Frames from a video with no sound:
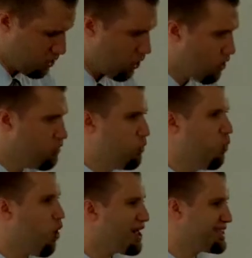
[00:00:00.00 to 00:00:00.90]
Of
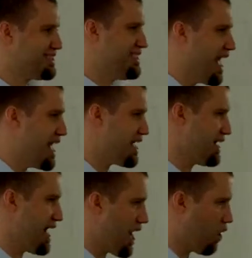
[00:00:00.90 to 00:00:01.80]
what day and
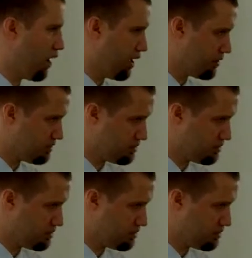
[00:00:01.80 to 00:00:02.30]
hour?